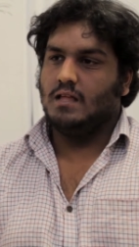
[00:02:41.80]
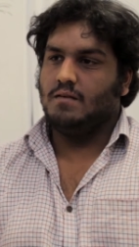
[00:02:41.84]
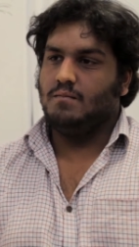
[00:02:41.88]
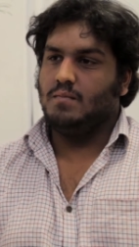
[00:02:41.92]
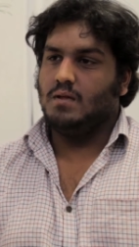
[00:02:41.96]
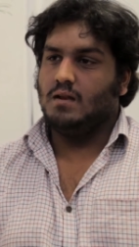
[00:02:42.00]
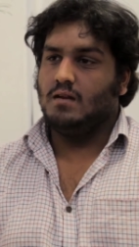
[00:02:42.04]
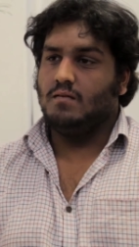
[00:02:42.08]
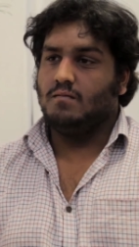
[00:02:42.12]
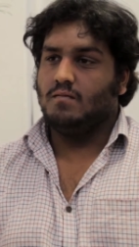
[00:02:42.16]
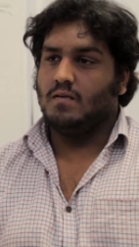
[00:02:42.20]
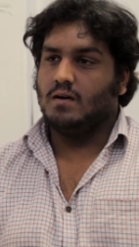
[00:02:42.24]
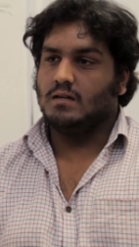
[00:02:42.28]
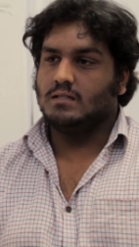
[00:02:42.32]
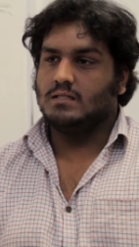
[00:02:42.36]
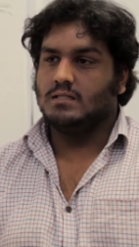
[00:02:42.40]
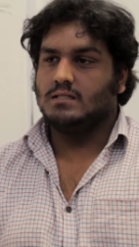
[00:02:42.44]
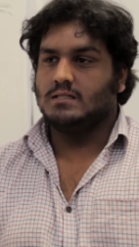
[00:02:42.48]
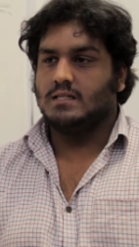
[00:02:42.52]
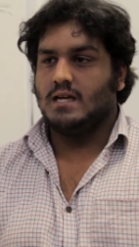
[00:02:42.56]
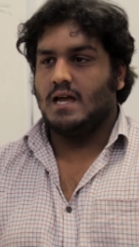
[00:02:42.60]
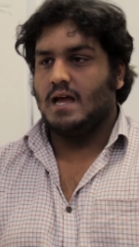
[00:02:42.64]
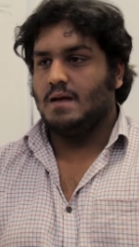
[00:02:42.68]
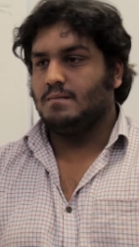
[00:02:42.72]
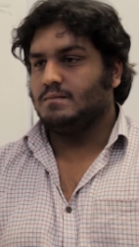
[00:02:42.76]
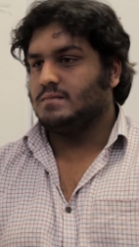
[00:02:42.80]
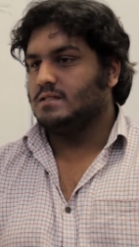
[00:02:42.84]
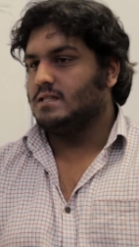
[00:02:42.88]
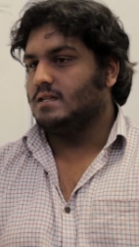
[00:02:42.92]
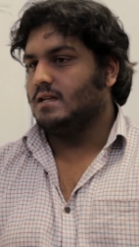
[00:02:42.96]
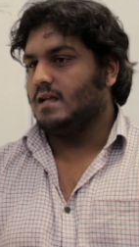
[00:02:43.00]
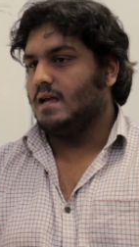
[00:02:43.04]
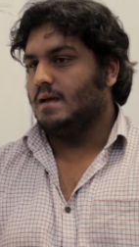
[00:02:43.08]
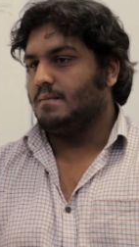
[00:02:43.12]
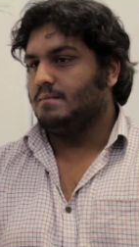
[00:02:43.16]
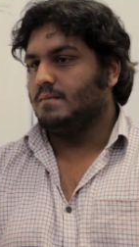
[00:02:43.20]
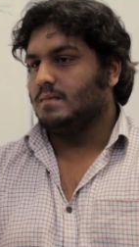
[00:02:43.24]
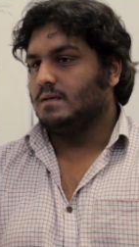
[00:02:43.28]
they've been invited to
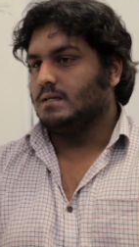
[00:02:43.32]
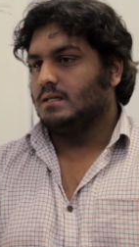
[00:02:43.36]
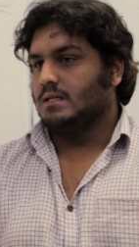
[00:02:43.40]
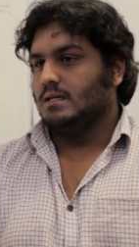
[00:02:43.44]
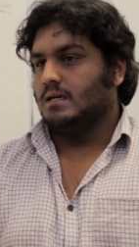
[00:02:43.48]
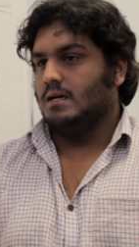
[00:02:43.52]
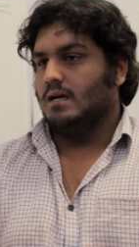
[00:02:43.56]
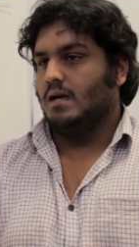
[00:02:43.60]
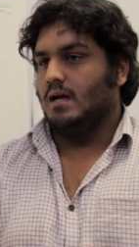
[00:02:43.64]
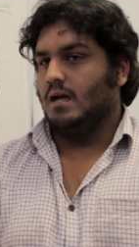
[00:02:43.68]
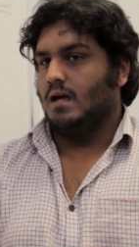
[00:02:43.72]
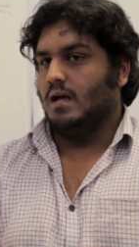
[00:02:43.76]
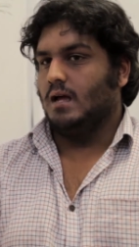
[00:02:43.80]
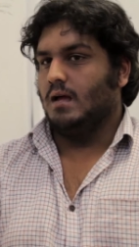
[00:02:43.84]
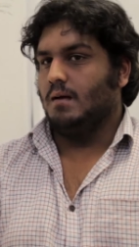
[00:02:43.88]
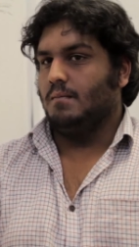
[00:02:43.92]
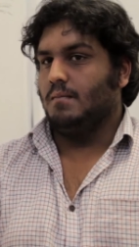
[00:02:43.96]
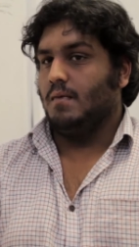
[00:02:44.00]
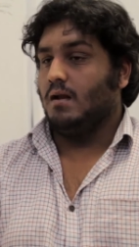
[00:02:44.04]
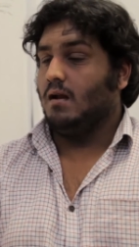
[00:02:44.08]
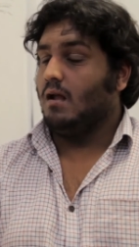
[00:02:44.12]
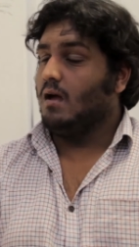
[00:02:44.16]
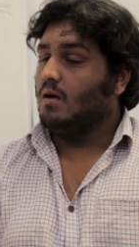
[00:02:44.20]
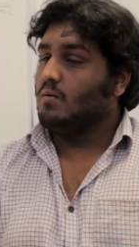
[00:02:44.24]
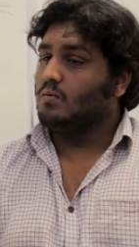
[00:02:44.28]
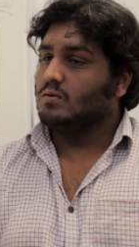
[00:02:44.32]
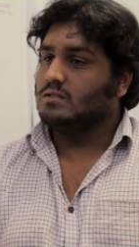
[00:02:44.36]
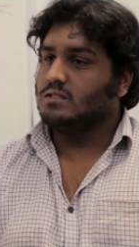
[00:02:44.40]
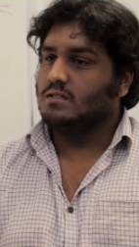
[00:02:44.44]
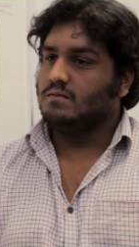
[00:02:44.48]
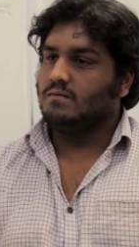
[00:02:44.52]
Amsterdam, um, and I was